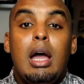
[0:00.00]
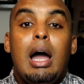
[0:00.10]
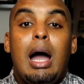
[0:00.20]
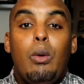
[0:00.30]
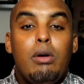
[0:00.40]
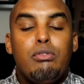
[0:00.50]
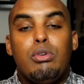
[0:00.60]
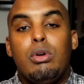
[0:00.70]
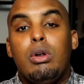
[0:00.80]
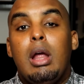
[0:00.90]

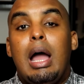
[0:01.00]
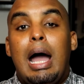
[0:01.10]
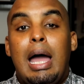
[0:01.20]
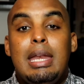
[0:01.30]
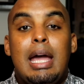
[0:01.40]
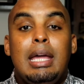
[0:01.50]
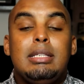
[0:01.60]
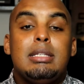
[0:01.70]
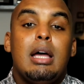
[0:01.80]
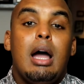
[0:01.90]
However, at
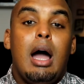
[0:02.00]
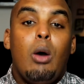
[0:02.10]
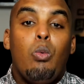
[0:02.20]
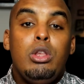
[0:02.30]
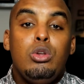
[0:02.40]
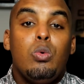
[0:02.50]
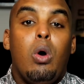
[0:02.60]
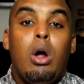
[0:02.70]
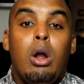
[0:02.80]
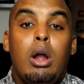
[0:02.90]
night, when you
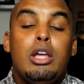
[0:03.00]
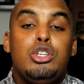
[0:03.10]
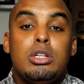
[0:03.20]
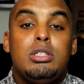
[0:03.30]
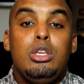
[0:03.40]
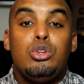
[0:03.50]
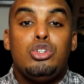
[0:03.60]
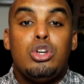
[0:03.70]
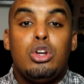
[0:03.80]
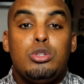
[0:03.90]
are adjusting your
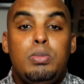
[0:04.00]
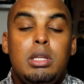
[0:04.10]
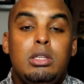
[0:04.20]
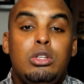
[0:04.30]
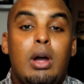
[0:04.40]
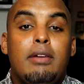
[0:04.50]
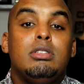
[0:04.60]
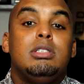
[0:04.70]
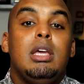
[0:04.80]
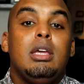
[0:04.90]
shutter speed, you have to
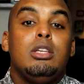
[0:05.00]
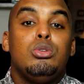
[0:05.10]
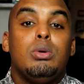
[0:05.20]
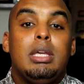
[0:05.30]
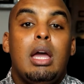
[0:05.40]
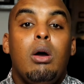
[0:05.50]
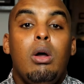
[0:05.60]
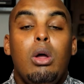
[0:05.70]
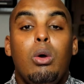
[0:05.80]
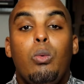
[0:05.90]
take into account
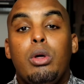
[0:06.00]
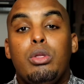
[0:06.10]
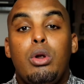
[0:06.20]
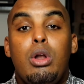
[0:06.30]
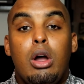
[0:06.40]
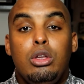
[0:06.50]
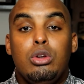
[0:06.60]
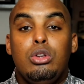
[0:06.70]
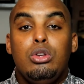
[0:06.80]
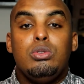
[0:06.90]
whether or not
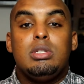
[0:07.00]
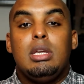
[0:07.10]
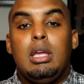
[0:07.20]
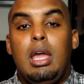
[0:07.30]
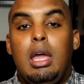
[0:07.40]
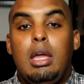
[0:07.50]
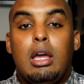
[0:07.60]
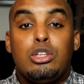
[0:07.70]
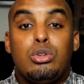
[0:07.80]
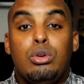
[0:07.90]
you're using an
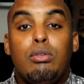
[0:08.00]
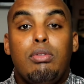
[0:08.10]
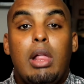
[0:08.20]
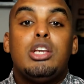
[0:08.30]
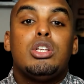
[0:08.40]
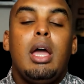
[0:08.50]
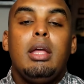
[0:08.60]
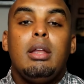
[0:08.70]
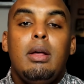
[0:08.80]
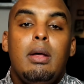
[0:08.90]
external
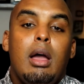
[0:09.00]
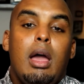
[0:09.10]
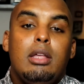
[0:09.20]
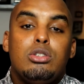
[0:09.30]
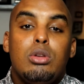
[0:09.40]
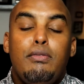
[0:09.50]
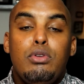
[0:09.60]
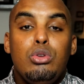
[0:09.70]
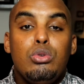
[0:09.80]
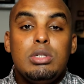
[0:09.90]
flashlight. And so if
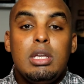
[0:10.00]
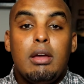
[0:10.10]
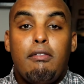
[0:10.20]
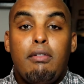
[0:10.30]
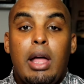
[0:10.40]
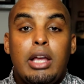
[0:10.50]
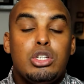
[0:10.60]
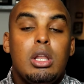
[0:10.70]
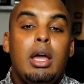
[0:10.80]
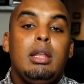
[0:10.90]
you're using a
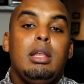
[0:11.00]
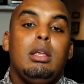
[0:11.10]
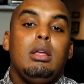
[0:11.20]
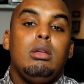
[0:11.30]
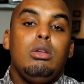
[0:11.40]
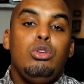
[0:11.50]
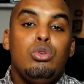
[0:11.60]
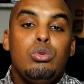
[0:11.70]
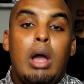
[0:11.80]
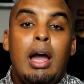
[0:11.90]
flashlight,
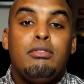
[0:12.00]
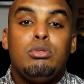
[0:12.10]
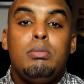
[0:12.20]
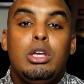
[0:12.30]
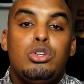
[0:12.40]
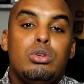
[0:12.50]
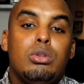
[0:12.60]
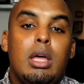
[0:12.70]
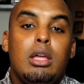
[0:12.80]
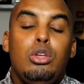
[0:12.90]
you have to make sure
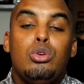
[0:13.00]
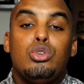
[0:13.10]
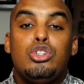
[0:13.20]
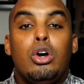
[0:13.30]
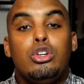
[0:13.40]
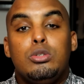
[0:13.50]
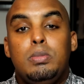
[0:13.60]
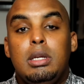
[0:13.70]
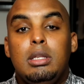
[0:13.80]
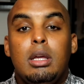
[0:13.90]
that your shutter
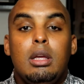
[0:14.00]
speed